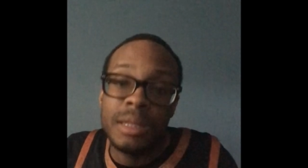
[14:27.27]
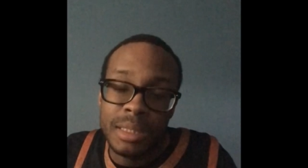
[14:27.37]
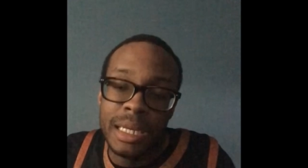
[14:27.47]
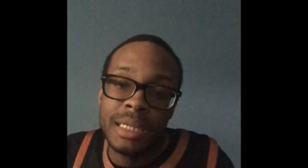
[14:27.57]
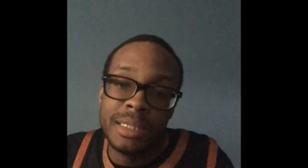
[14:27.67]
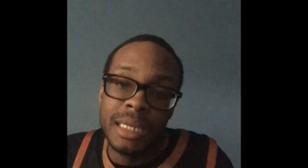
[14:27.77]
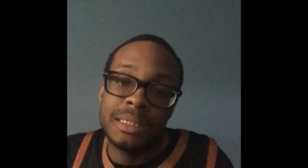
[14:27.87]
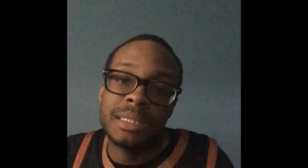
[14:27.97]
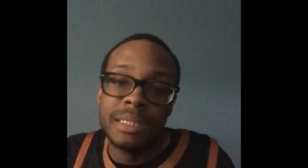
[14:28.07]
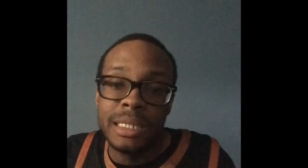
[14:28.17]
things
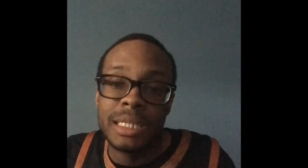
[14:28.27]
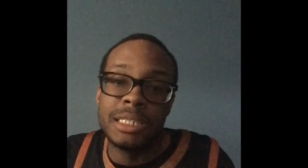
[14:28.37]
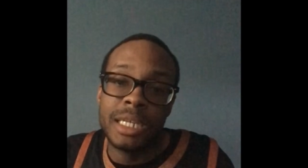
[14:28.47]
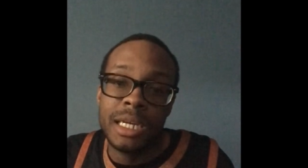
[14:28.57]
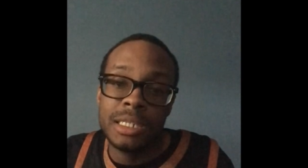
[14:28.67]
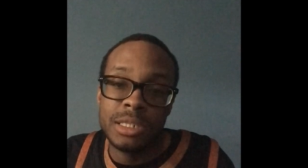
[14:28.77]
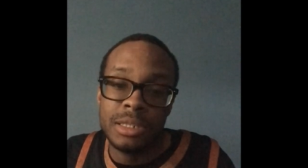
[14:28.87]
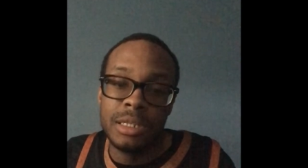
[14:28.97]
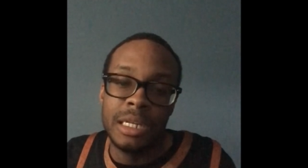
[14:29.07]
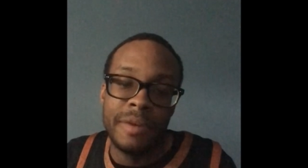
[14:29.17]
can change.
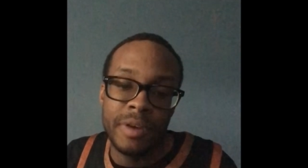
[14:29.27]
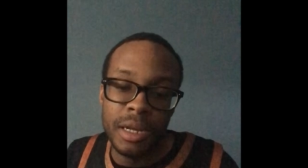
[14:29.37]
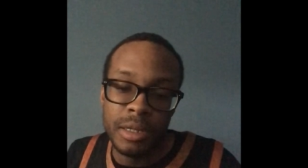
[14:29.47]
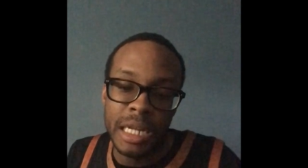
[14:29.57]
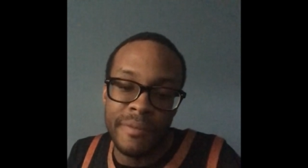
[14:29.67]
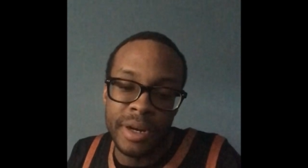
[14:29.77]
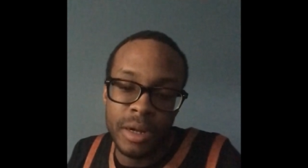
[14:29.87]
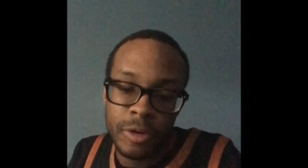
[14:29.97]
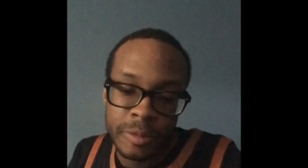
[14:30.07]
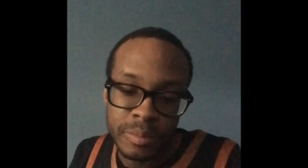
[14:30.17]
You never
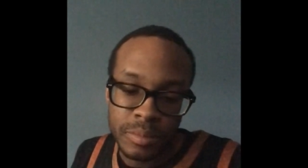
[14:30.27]
know.